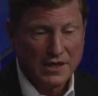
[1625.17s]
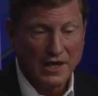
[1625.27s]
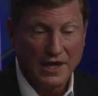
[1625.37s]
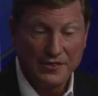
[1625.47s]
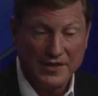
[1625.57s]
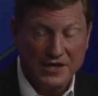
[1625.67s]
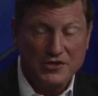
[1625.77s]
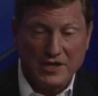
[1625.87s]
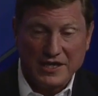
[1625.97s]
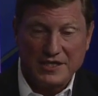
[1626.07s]
Uh, then
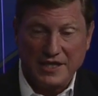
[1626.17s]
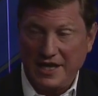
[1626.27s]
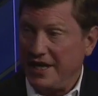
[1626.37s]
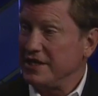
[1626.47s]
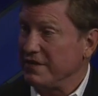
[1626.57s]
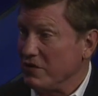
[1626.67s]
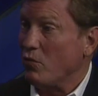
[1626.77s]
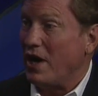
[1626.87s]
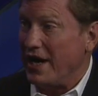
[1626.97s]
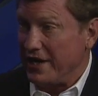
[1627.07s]
you get to the end of the
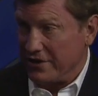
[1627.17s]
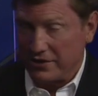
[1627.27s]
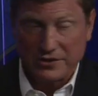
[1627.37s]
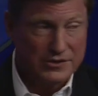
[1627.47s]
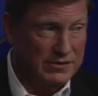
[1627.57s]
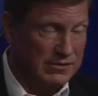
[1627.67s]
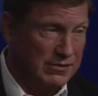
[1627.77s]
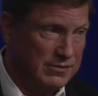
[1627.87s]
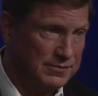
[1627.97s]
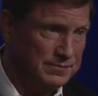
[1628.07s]
wires, mm
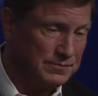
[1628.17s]
-hmm.